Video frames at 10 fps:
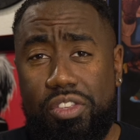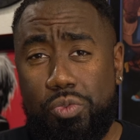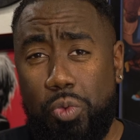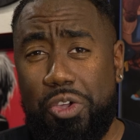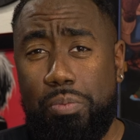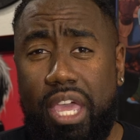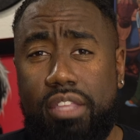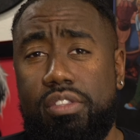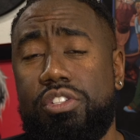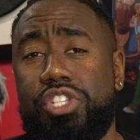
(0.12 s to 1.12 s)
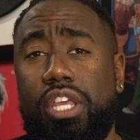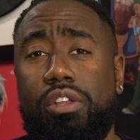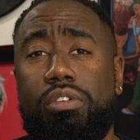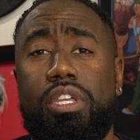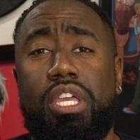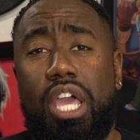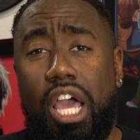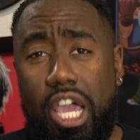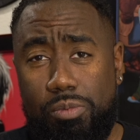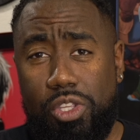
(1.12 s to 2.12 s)
it is, welcome back to the channel.
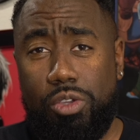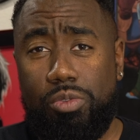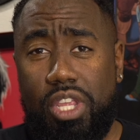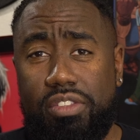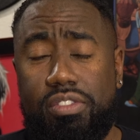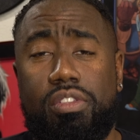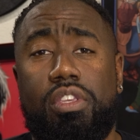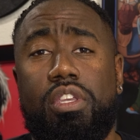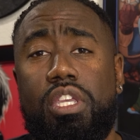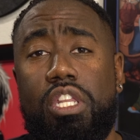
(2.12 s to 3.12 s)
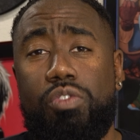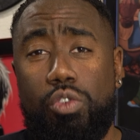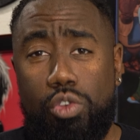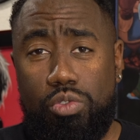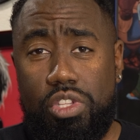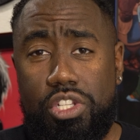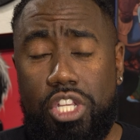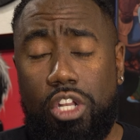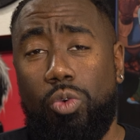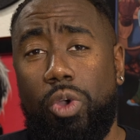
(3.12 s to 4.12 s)
I'm Neo Ness, and if you're new to the
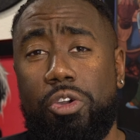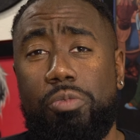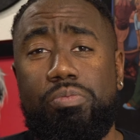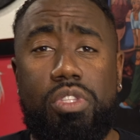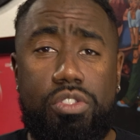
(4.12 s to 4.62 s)
channel, welcome.